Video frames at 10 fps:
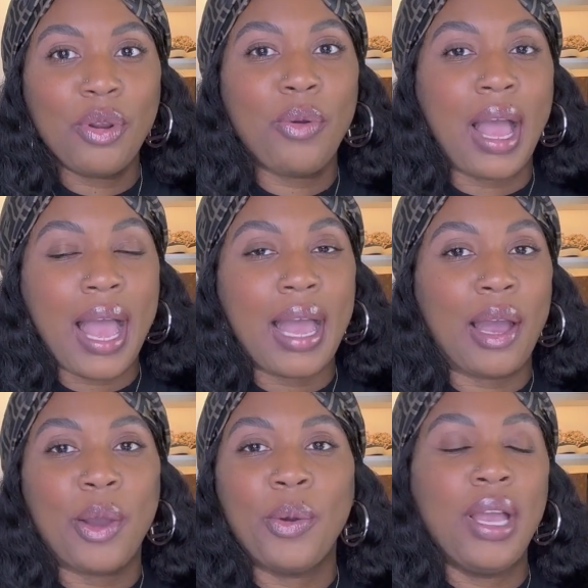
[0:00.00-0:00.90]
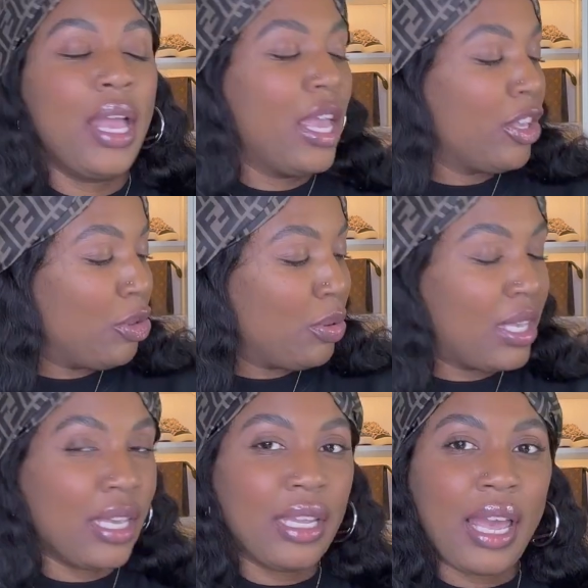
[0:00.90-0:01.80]
how you
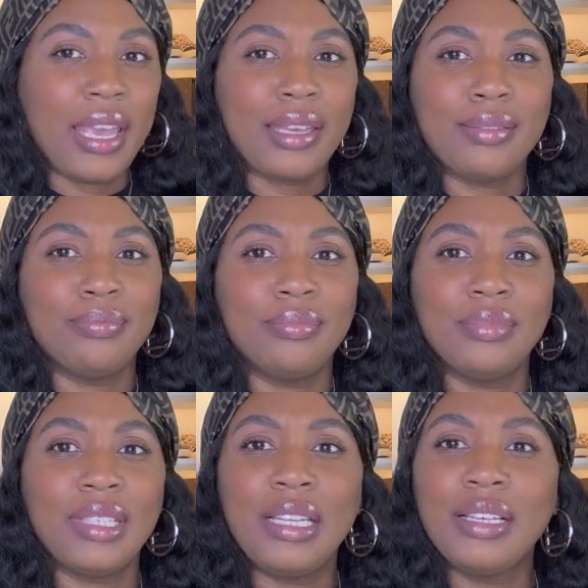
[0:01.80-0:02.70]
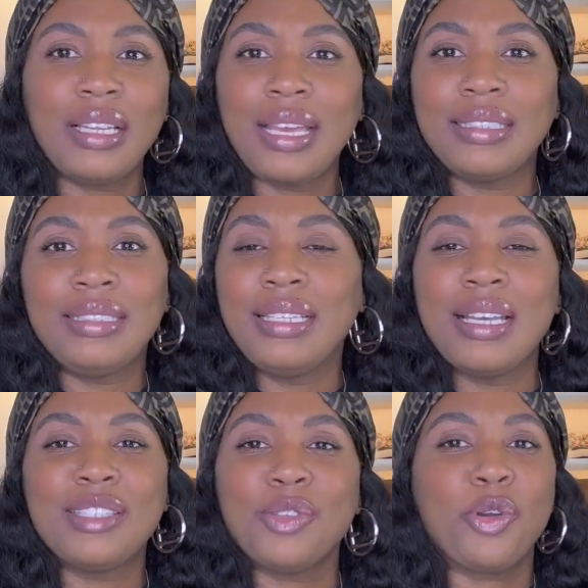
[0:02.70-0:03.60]
get like, it look like
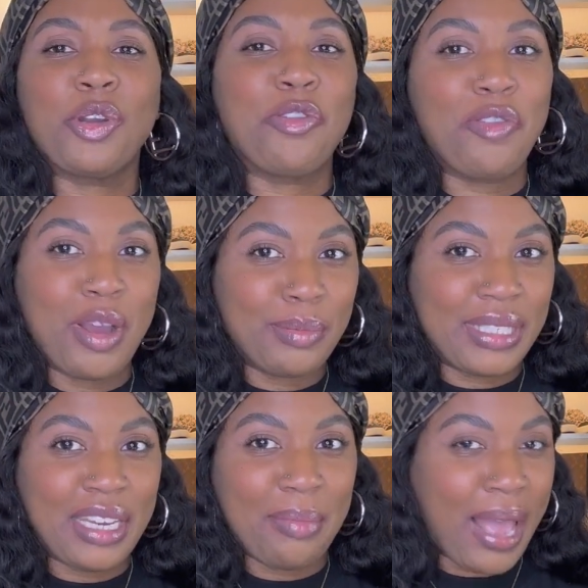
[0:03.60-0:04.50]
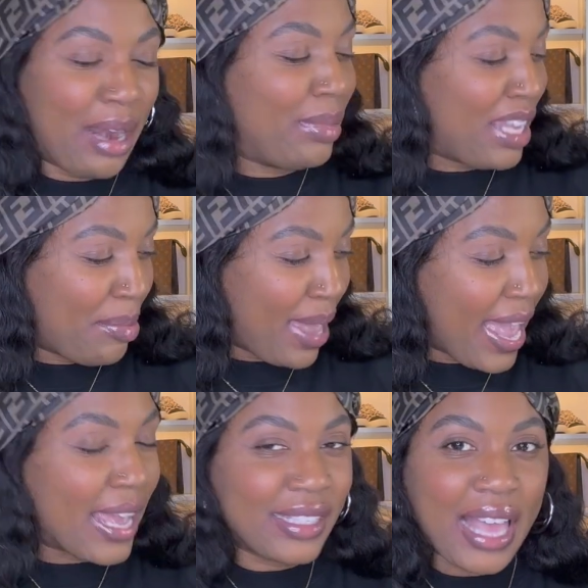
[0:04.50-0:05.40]
dust or crumbs in the bottom of your
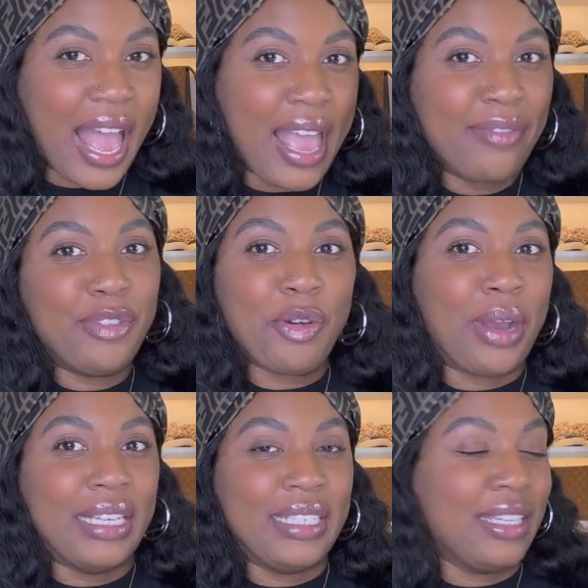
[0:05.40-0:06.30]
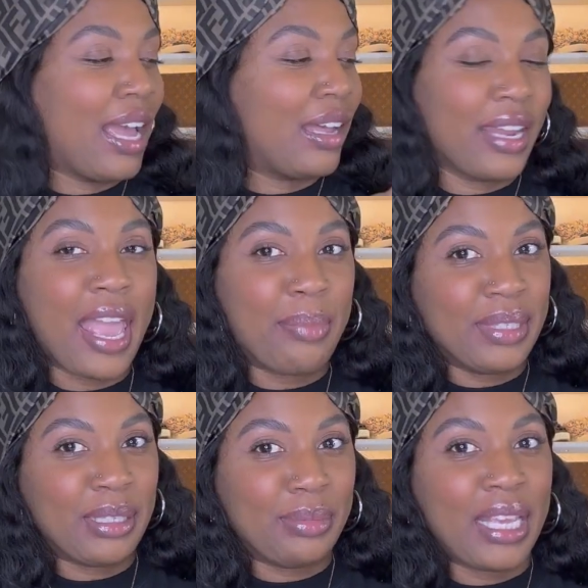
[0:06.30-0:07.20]
bags. I have no idea how that
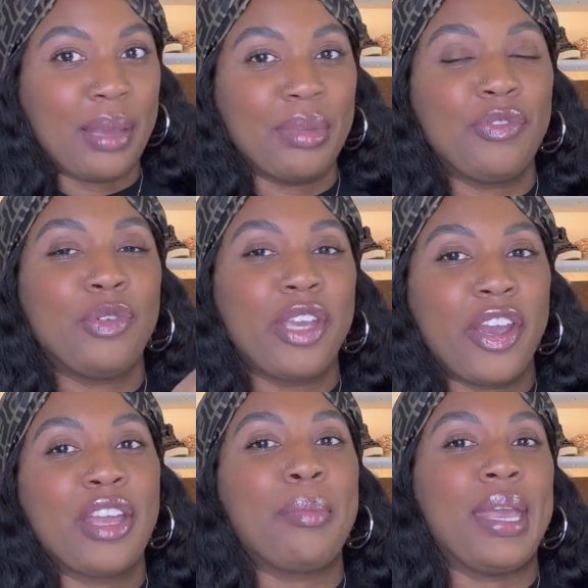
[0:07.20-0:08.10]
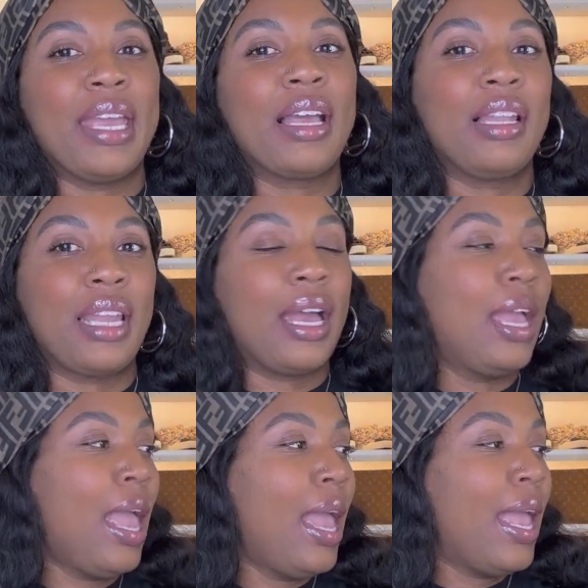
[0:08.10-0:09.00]
happens sometimes if you carry a bag a lot.
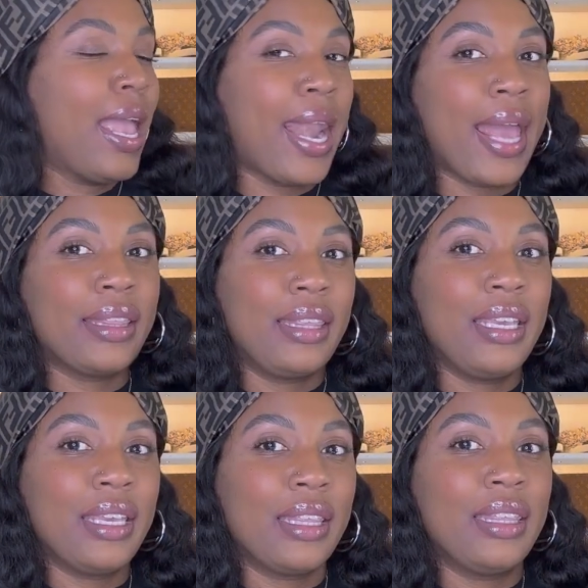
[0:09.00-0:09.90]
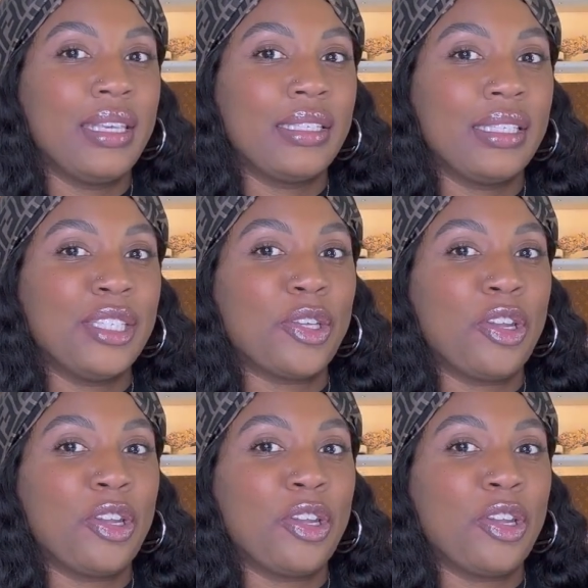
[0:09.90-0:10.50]
And I think this is going